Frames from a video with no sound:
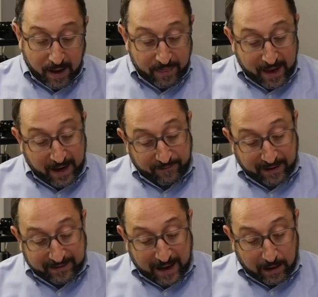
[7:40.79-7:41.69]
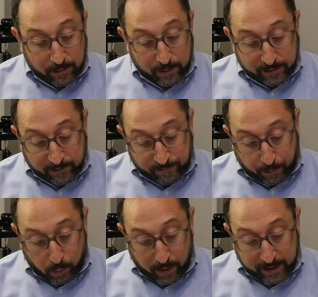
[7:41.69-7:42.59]
that have a tolerance of
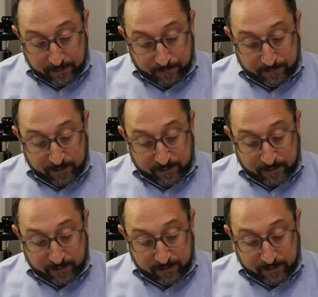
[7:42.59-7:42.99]
0.2